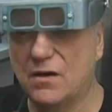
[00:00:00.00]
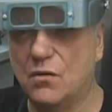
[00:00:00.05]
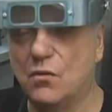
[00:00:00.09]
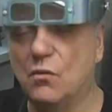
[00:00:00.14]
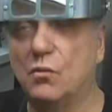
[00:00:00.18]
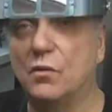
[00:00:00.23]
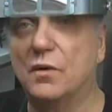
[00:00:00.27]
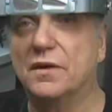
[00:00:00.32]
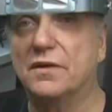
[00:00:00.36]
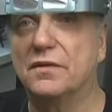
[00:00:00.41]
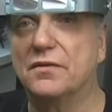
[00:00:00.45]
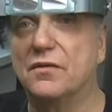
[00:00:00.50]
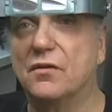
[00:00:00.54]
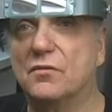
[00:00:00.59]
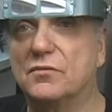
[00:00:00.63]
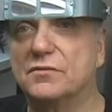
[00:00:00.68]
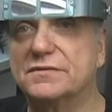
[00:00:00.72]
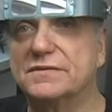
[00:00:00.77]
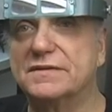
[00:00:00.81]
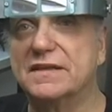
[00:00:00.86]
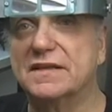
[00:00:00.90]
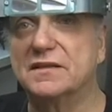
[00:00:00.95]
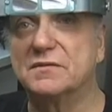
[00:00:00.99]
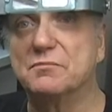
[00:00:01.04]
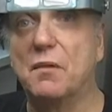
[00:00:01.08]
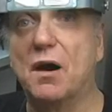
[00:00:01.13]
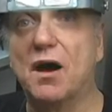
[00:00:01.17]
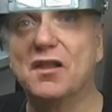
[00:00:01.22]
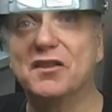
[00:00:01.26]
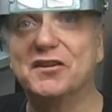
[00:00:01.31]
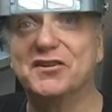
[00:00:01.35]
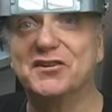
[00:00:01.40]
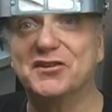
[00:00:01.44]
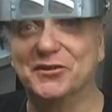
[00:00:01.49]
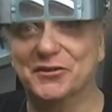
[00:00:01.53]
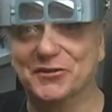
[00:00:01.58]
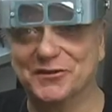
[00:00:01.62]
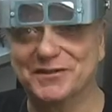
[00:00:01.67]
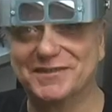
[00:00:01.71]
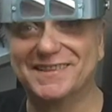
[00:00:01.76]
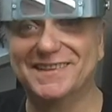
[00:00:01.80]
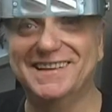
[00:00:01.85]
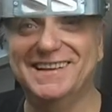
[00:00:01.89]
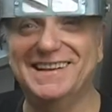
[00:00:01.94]
what are those things?
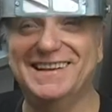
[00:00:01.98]
Molecules.